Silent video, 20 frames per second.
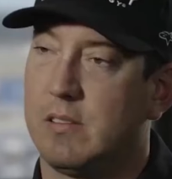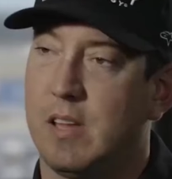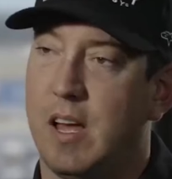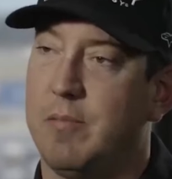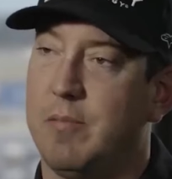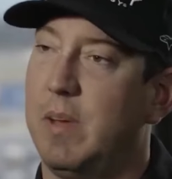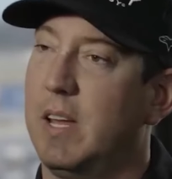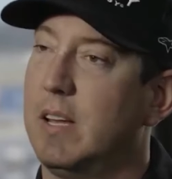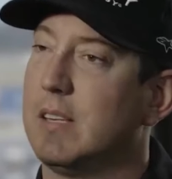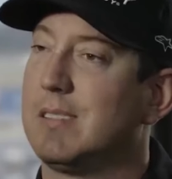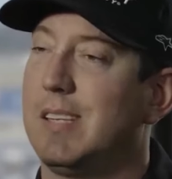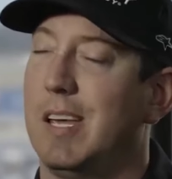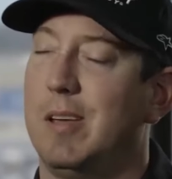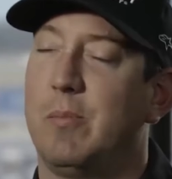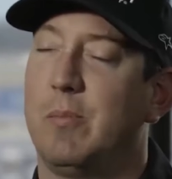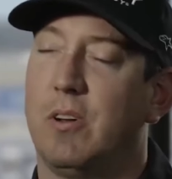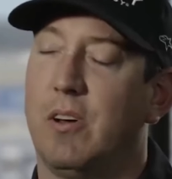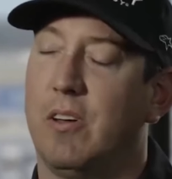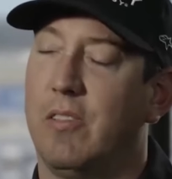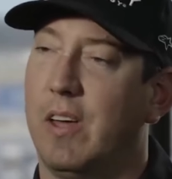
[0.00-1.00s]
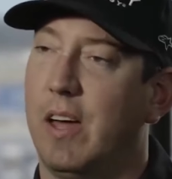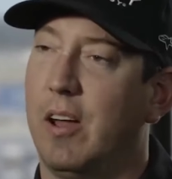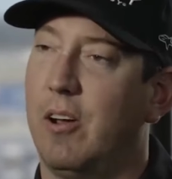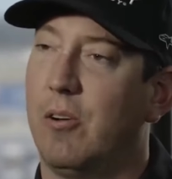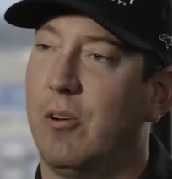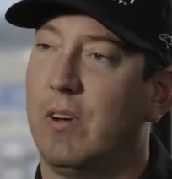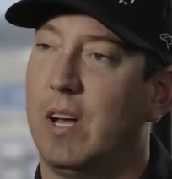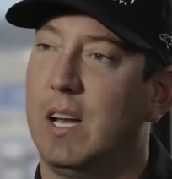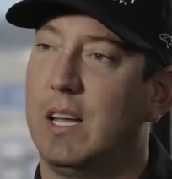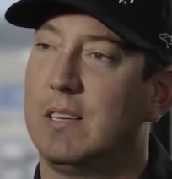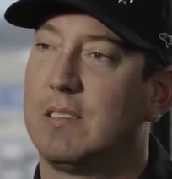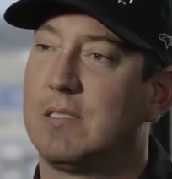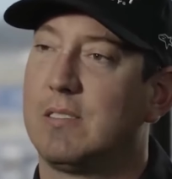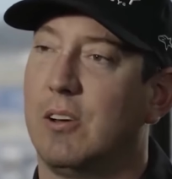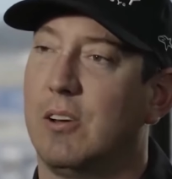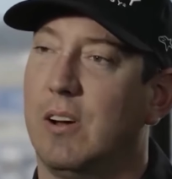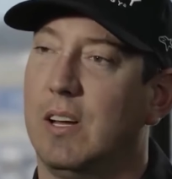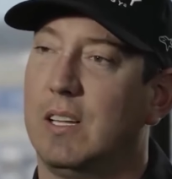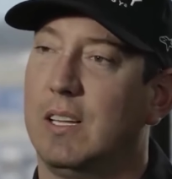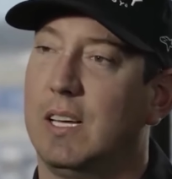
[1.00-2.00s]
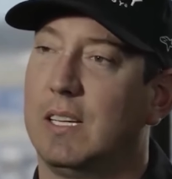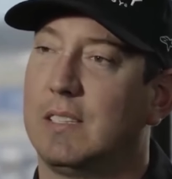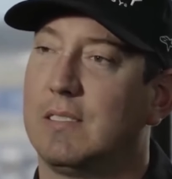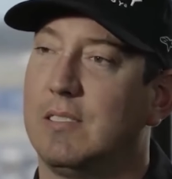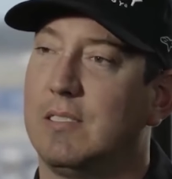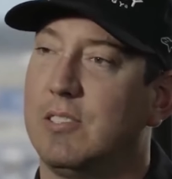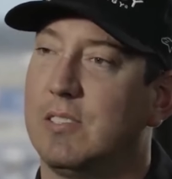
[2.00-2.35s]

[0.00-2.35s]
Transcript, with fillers: to deliver consistent performances, this